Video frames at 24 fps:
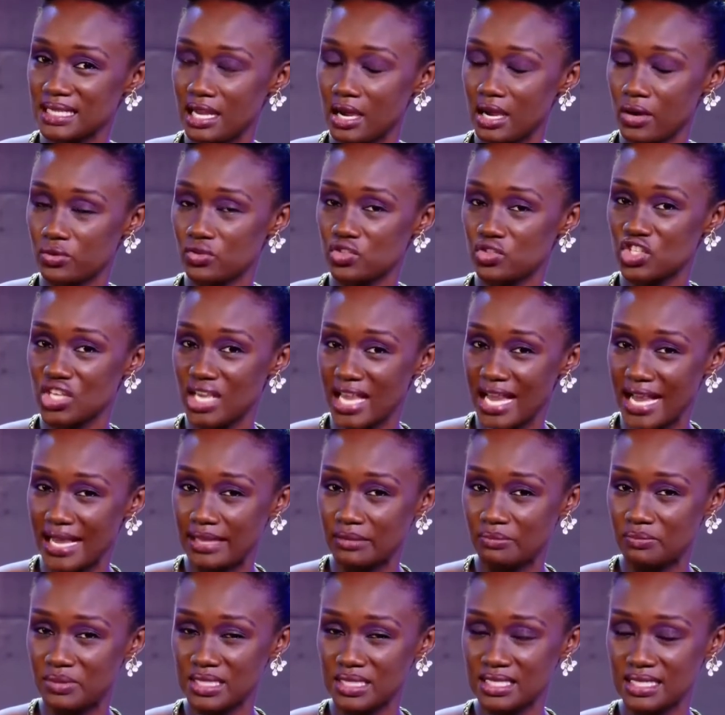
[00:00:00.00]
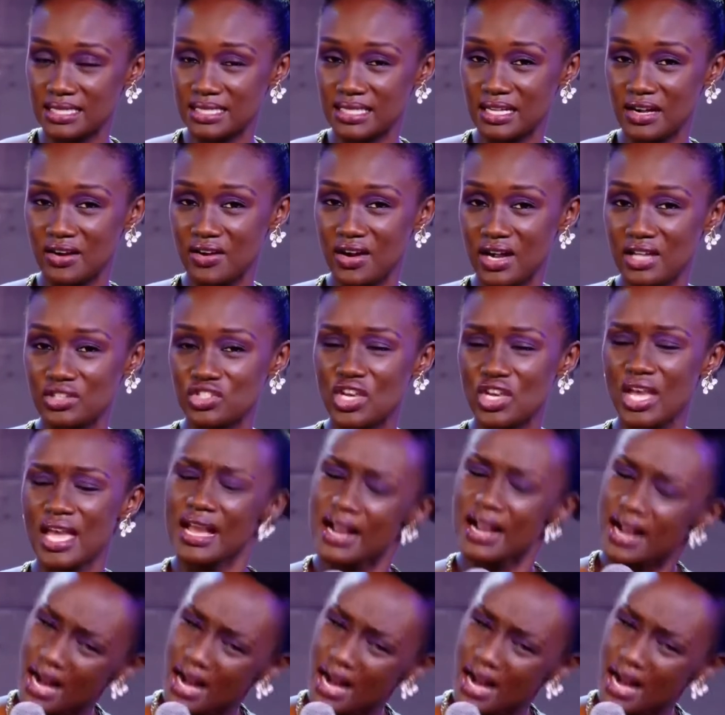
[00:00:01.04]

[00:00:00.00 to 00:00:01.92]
lounge here at Business Garage.